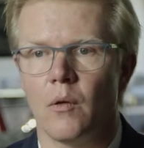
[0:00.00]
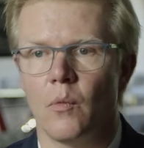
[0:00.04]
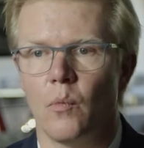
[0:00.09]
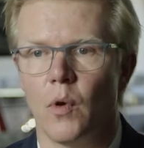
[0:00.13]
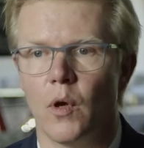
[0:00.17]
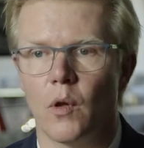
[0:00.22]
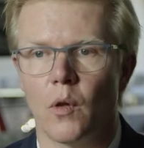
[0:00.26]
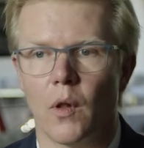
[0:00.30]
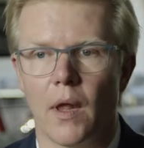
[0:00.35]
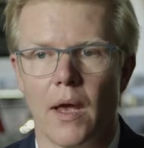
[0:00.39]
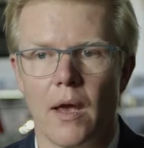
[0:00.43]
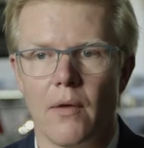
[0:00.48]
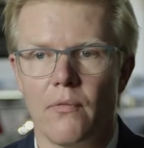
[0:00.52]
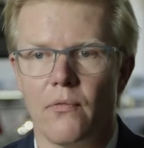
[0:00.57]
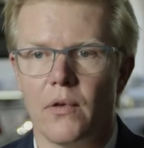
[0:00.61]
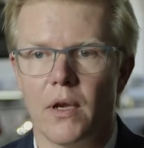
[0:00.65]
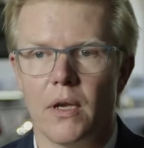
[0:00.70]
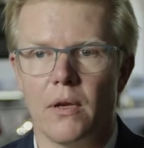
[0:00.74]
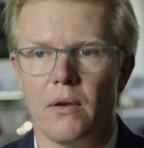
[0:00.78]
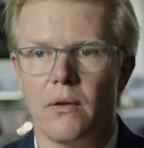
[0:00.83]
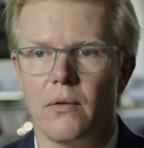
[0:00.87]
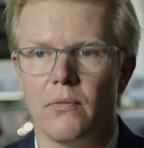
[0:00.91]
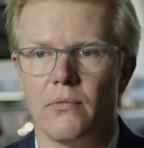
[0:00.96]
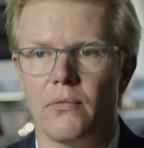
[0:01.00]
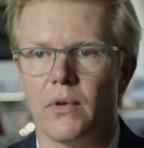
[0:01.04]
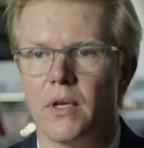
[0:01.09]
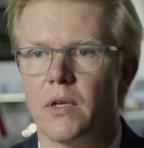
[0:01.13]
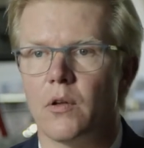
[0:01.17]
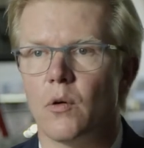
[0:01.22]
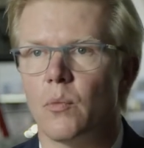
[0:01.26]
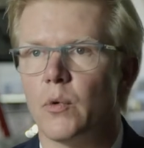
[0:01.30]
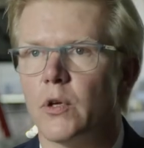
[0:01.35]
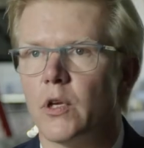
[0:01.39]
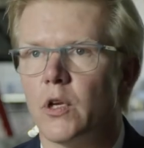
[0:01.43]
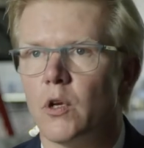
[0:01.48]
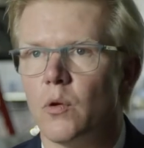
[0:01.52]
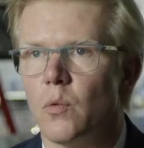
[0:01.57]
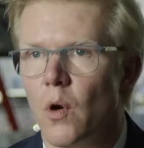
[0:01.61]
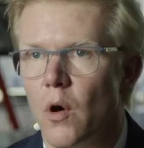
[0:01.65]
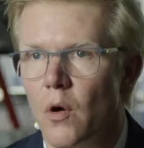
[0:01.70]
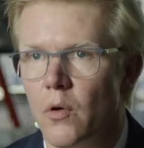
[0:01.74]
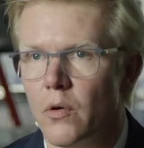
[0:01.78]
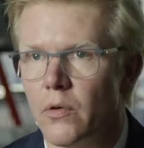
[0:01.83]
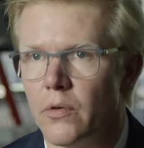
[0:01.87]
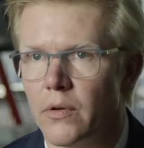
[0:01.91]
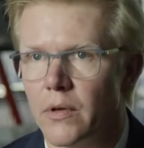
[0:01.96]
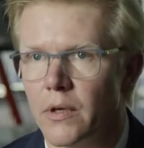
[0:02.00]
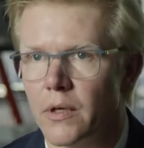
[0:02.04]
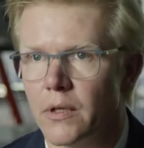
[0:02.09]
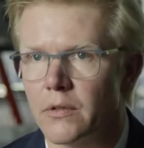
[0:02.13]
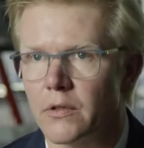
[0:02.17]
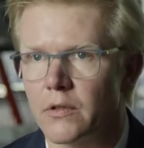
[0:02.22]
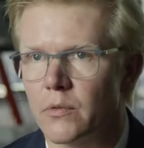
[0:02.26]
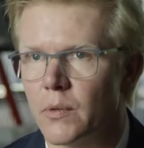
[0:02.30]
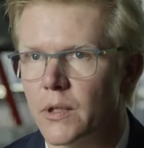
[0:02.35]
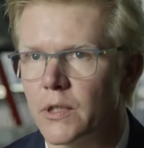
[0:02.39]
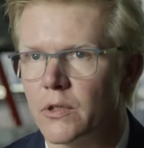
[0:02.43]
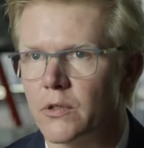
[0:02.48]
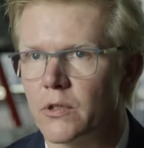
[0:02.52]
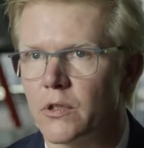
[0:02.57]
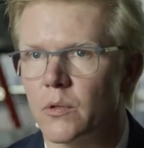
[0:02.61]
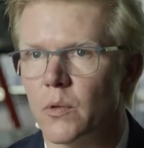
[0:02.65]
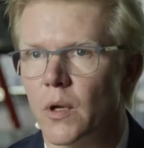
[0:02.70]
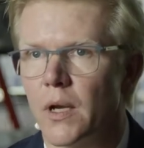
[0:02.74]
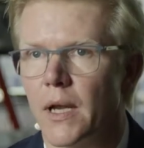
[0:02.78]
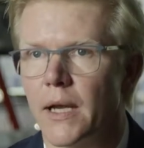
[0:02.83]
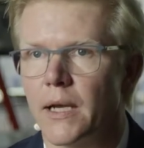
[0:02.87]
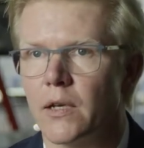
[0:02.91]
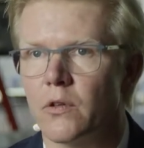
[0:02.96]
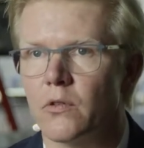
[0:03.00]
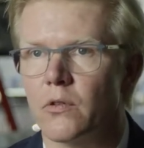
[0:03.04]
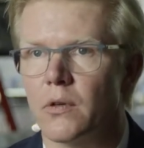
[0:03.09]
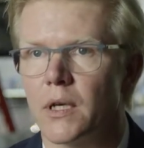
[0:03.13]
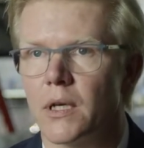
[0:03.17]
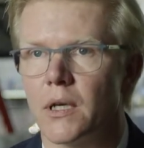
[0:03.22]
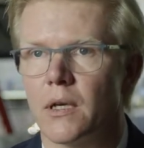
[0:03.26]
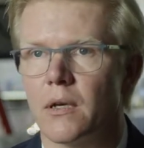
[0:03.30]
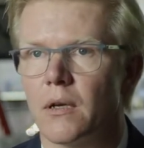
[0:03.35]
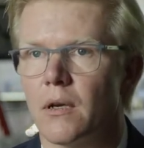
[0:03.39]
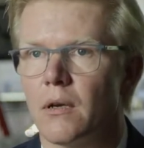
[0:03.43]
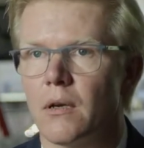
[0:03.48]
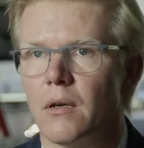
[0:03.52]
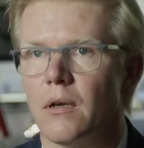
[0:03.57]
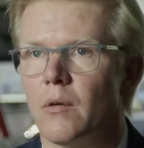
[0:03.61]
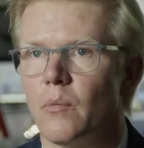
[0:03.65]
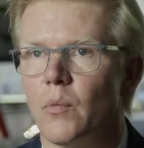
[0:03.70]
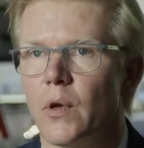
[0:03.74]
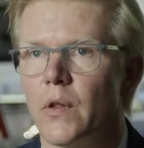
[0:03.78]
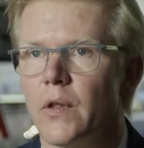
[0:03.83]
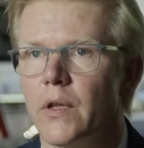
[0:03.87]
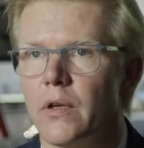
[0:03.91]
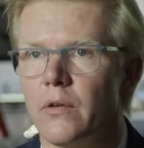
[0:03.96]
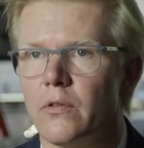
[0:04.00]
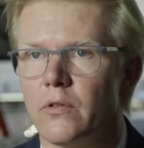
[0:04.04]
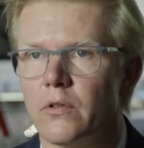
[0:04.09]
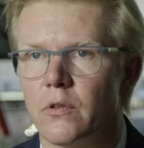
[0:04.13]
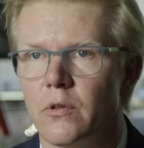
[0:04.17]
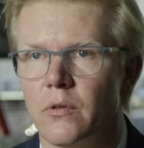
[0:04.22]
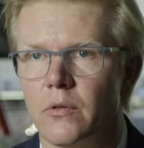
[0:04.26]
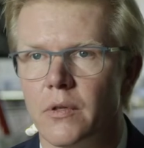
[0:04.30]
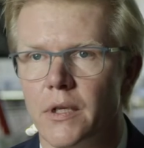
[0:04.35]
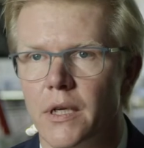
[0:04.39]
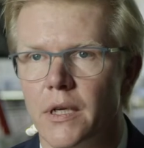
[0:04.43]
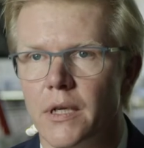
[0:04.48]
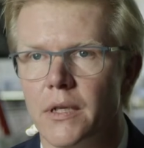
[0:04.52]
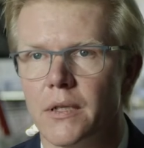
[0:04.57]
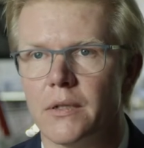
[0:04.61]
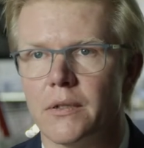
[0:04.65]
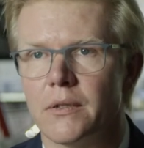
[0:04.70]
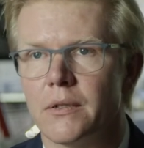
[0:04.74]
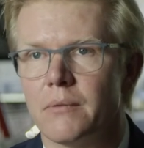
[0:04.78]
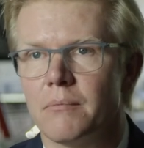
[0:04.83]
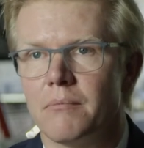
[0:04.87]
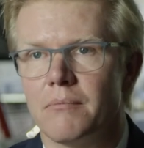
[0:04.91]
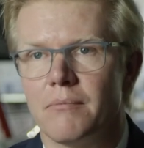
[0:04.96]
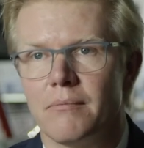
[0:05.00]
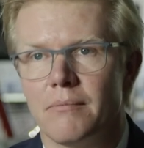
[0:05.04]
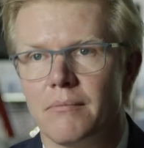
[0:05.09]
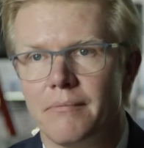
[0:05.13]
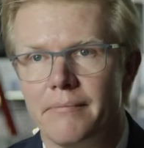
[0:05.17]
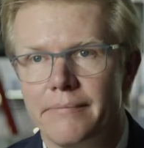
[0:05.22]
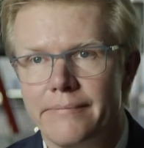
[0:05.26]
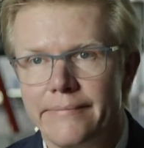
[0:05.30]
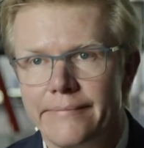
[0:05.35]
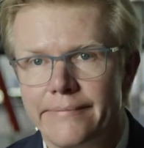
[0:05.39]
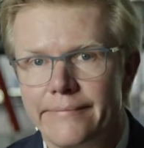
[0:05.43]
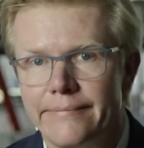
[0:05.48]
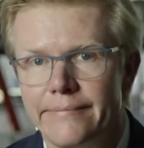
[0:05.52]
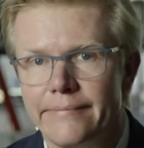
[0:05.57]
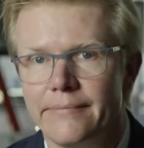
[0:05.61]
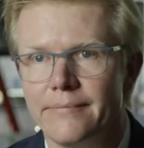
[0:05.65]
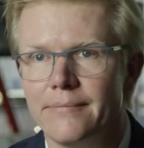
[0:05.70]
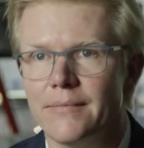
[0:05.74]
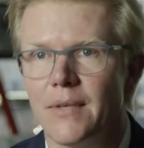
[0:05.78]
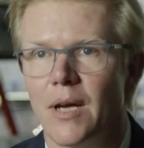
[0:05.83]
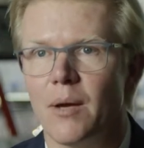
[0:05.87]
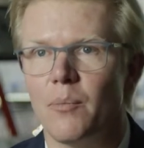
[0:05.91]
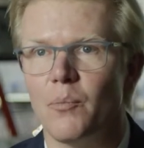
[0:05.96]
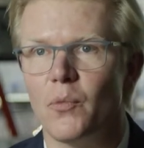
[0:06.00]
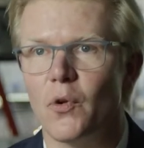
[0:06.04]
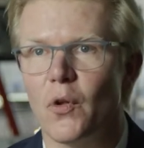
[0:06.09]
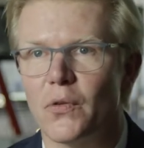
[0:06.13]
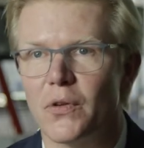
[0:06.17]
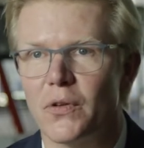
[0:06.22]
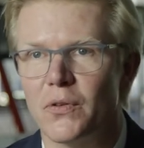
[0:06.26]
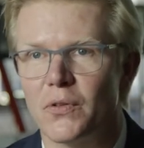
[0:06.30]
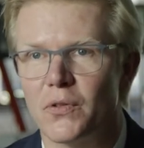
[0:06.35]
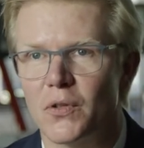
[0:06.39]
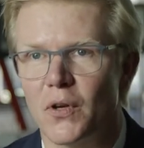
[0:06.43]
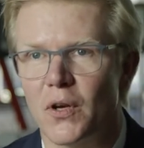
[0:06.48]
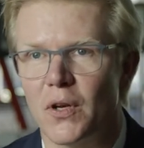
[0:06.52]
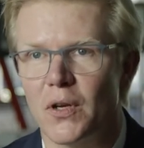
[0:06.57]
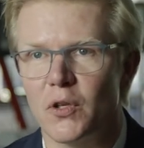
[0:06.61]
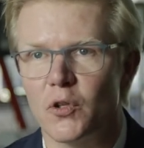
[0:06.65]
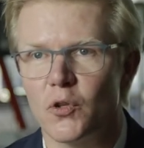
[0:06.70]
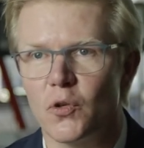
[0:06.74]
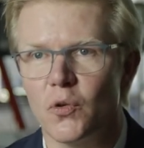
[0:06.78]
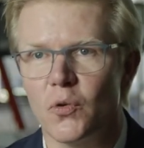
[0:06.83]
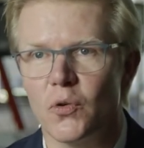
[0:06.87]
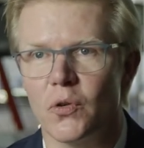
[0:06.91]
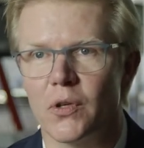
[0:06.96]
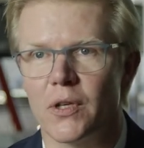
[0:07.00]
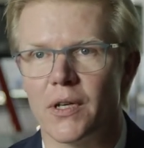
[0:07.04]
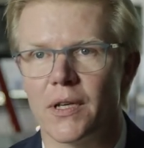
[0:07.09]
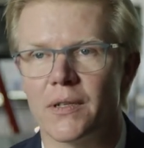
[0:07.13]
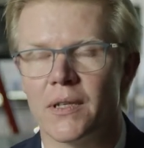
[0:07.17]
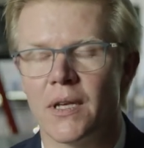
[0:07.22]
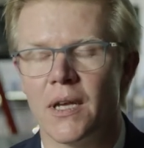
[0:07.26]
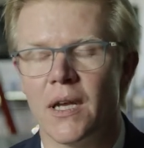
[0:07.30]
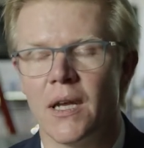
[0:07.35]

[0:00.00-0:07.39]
Will every VW owner switch to electric within 2 years? I'm not entirely sure yet.